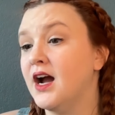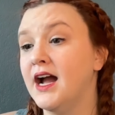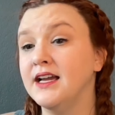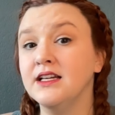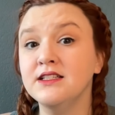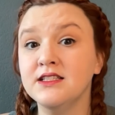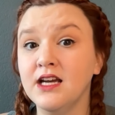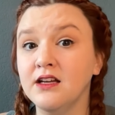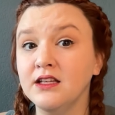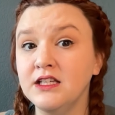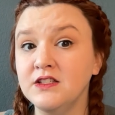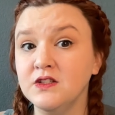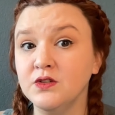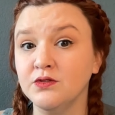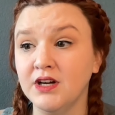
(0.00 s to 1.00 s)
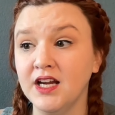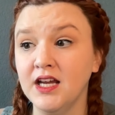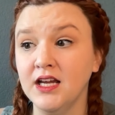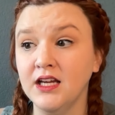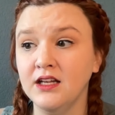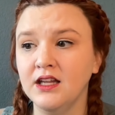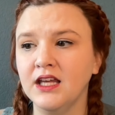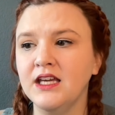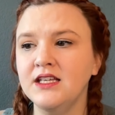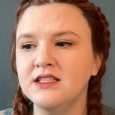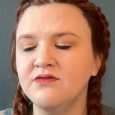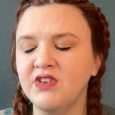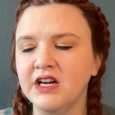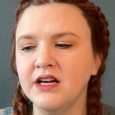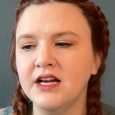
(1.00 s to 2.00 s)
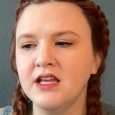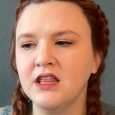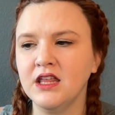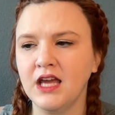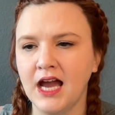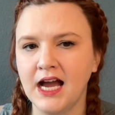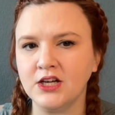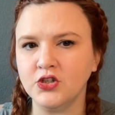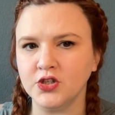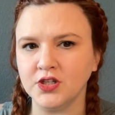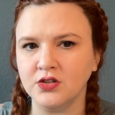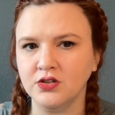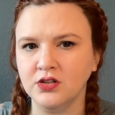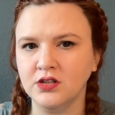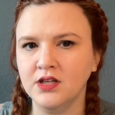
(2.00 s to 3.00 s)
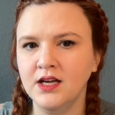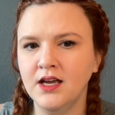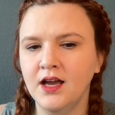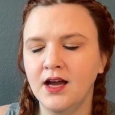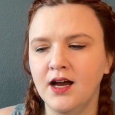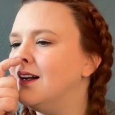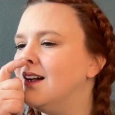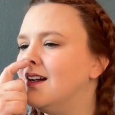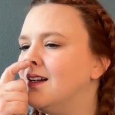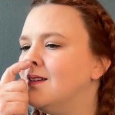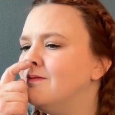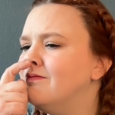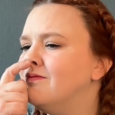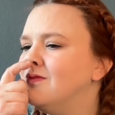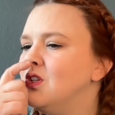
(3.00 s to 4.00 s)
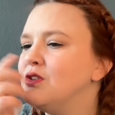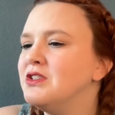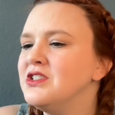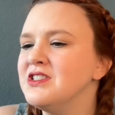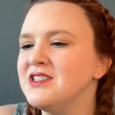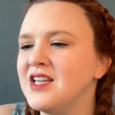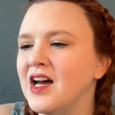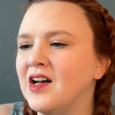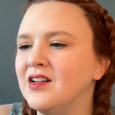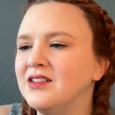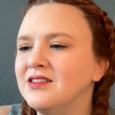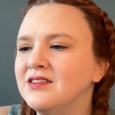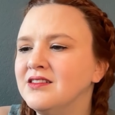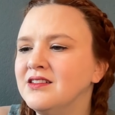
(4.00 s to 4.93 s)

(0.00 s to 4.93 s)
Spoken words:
I can tell he's great. Like, he's very theatrical. You could just tell.